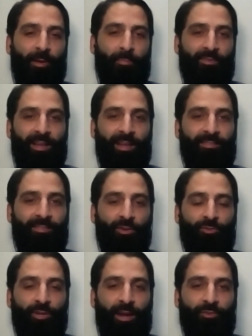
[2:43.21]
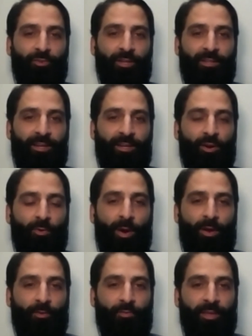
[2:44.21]
presenting our draft treaty and our
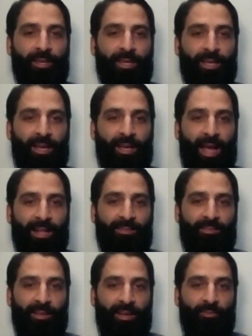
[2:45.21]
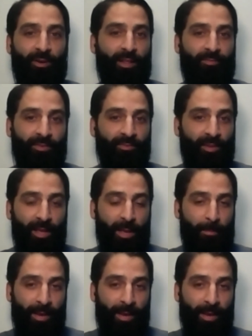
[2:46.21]
way of thinking at relevant